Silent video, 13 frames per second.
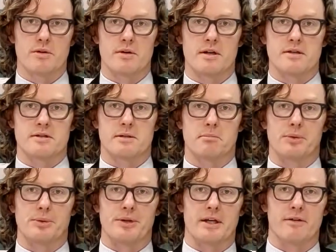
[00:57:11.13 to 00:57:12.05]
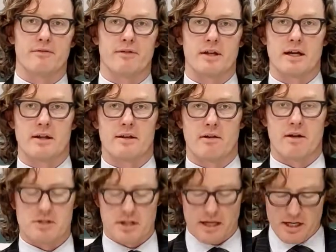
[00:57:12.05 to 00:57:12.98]
is the employee of their
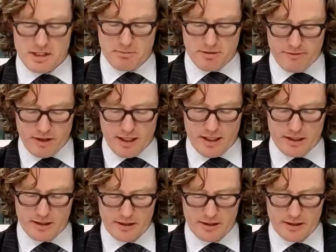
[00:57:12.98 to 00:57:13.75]
education provider,